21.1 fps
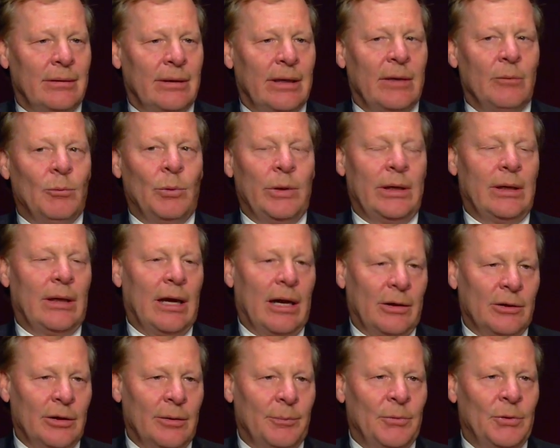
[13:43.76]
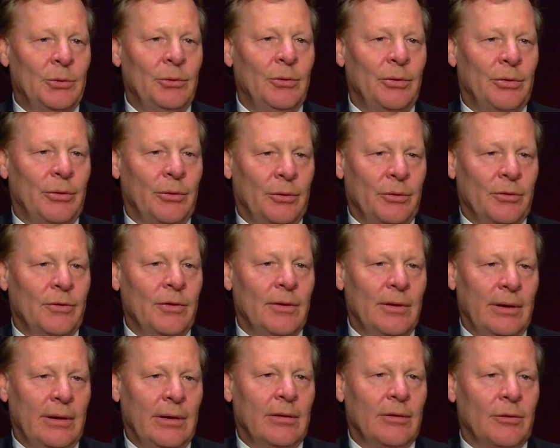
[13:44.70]
And we locked up 2/3
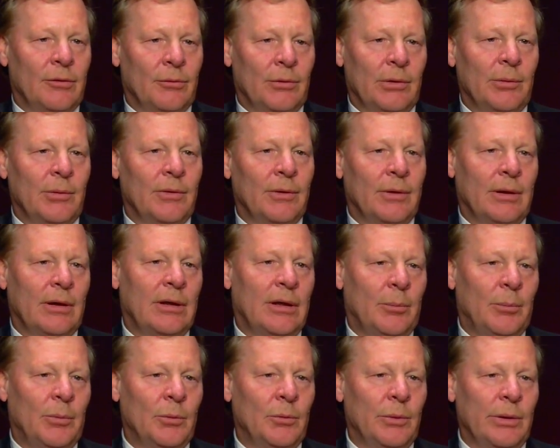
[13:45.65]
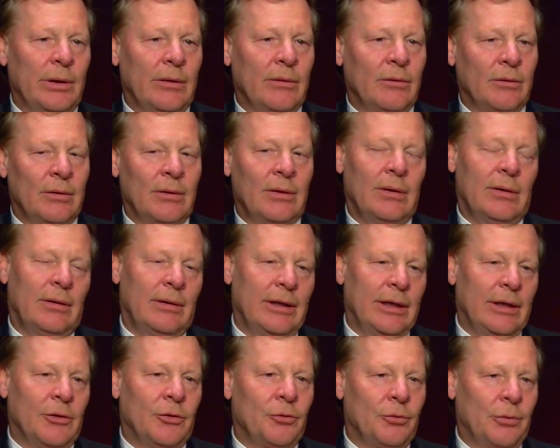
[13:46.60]
of the industry within a couple weeks.
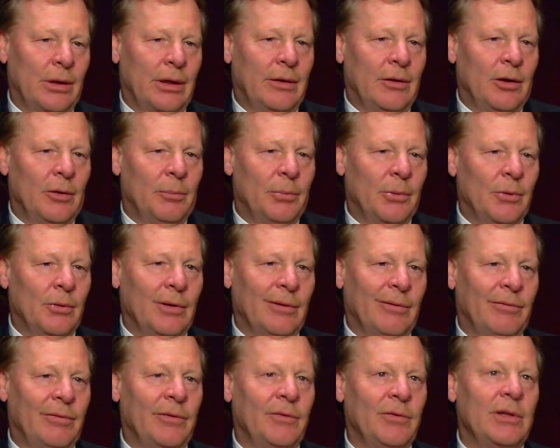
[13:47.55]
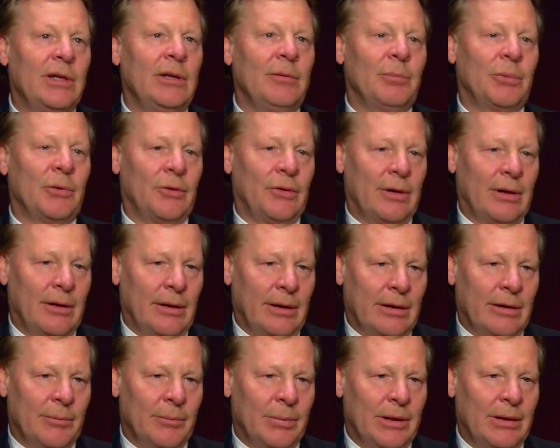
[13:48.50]
The industry ended up owning 15% of the
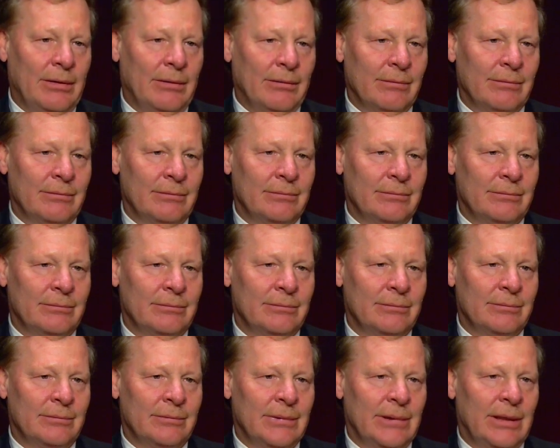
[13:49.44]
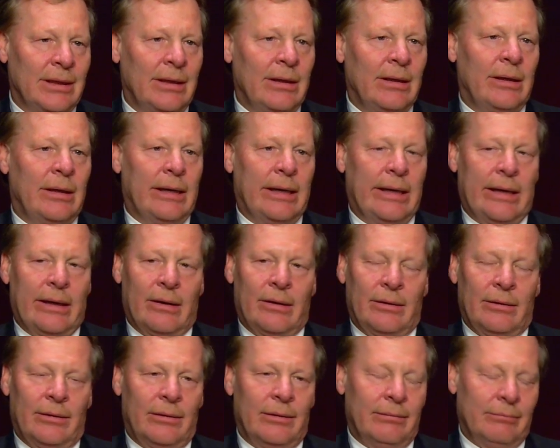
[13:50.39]
company.
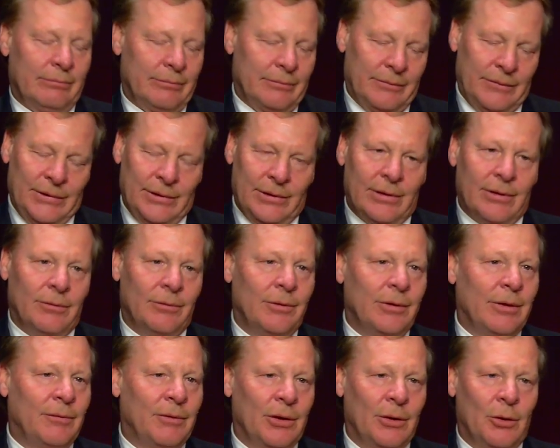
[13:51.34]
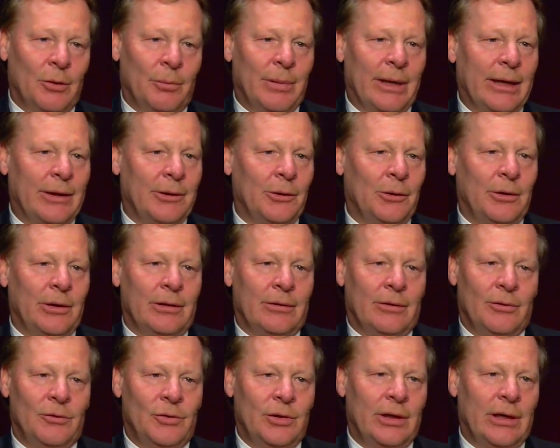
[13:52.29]
And if you go back and look
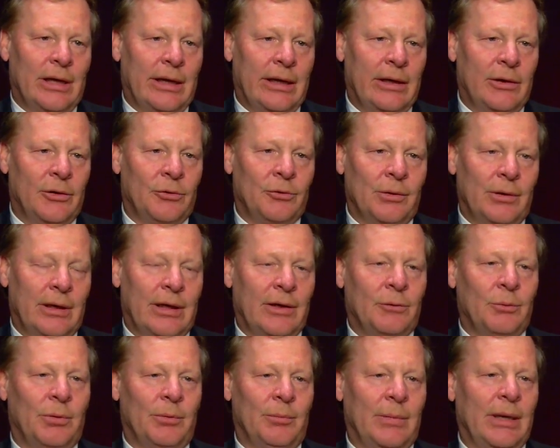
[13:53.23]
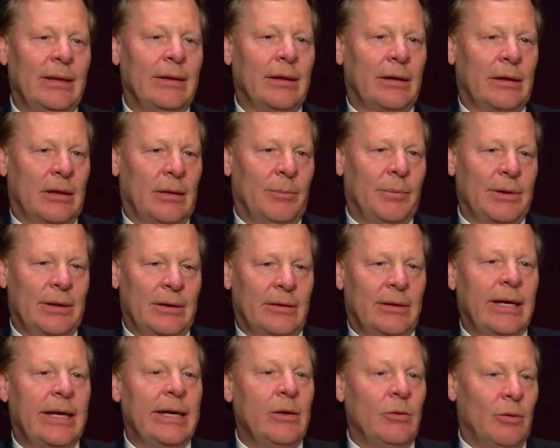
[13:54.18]
at the GI history, that's what made the company
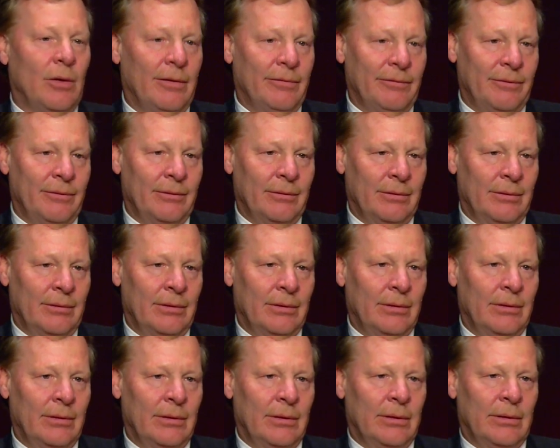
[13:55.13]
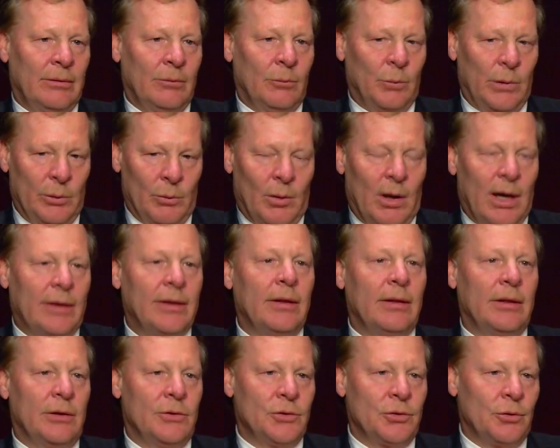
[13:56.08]
take off. We won the
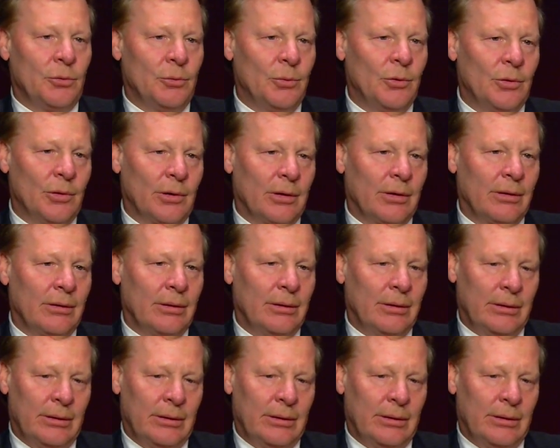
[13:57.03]
digital war.